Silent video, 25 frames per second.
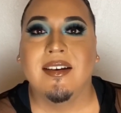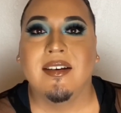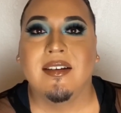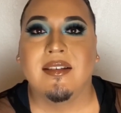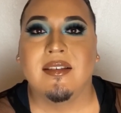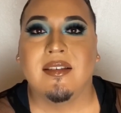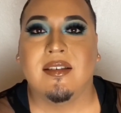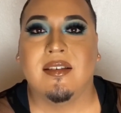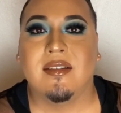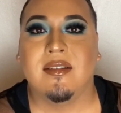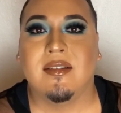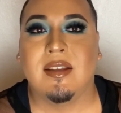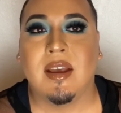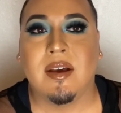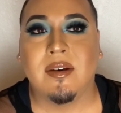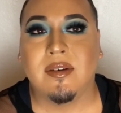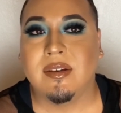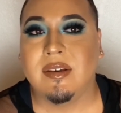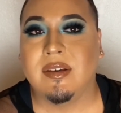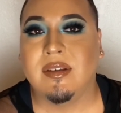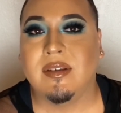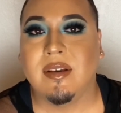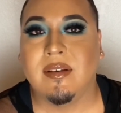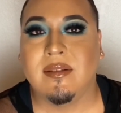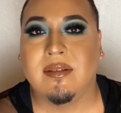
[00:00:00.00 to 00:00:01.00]
to tell you
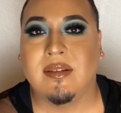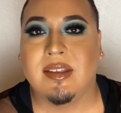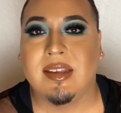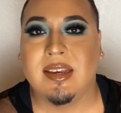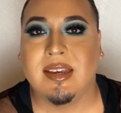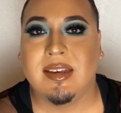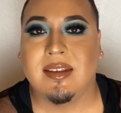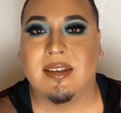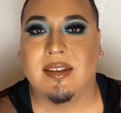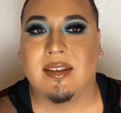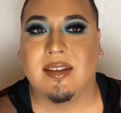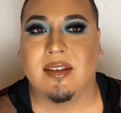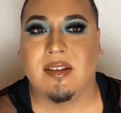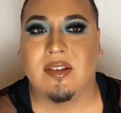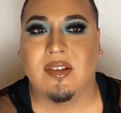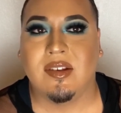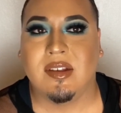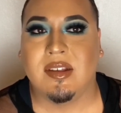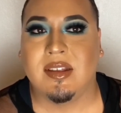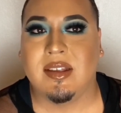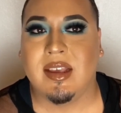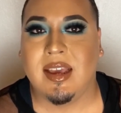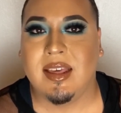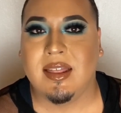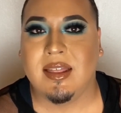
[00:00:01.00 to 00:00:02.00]
those things and just
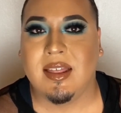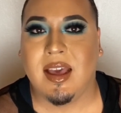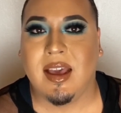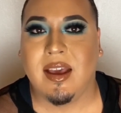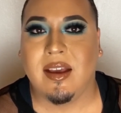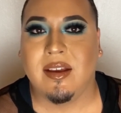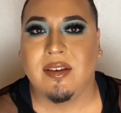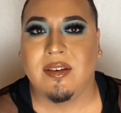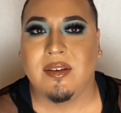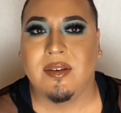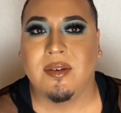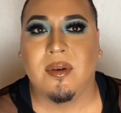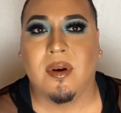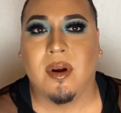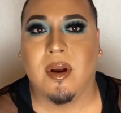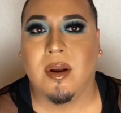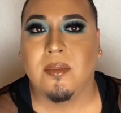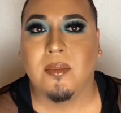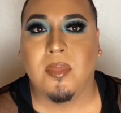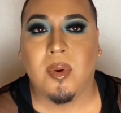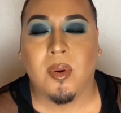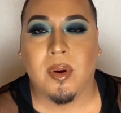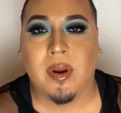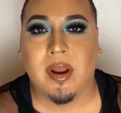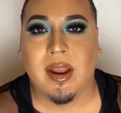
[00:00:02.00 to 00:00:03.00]
say that you are
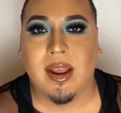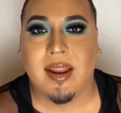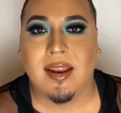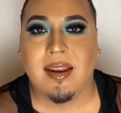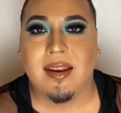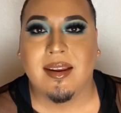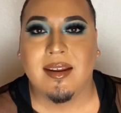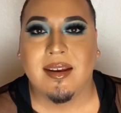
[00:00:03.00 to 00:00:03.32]
important.